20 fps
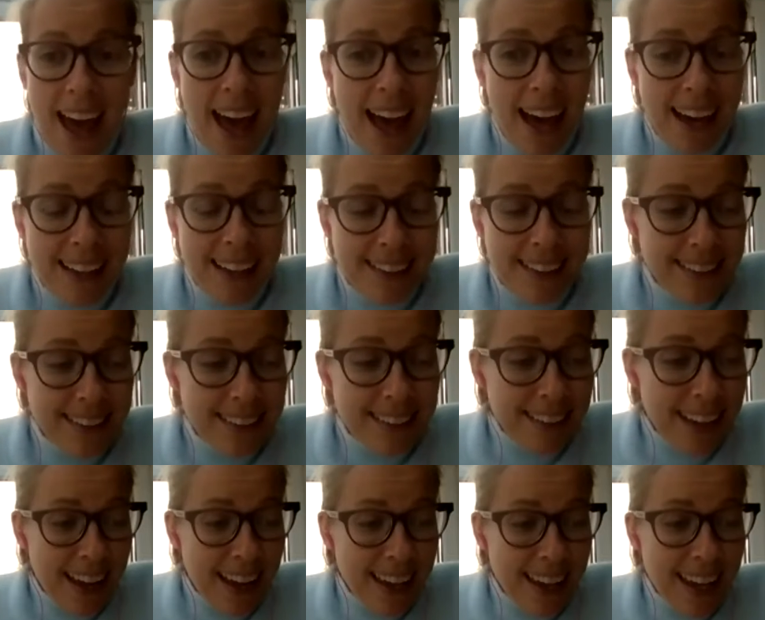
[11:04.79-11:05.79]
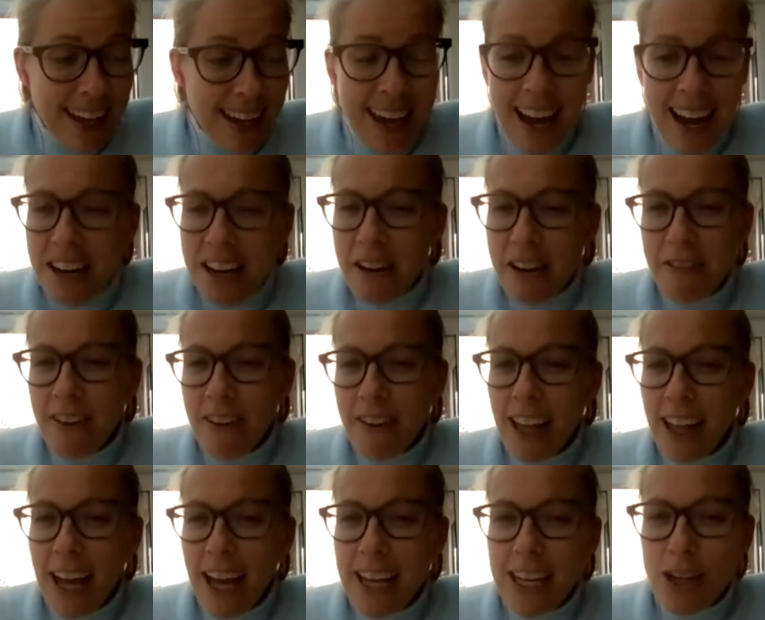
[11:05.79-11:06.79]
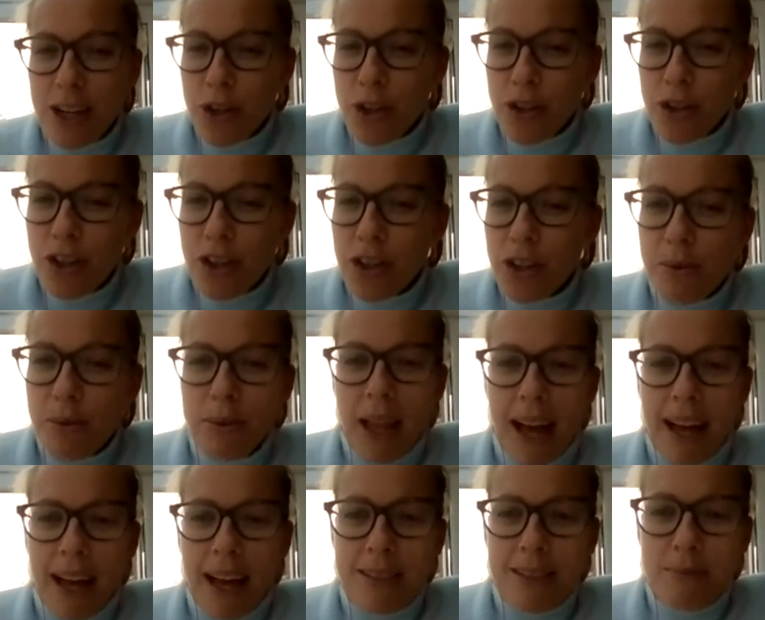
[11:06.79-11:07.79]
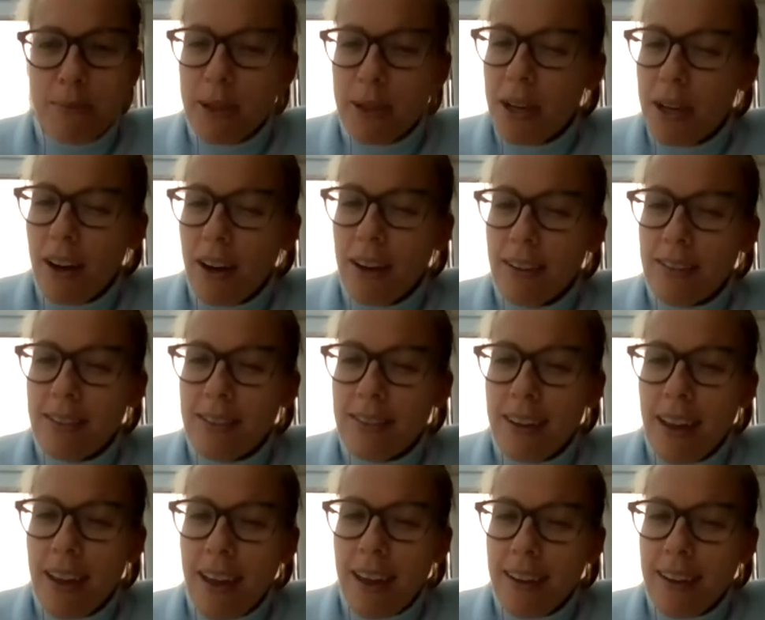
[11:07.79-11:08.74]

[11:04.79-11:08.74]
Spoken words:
And you kind of felt like you couldn't come last because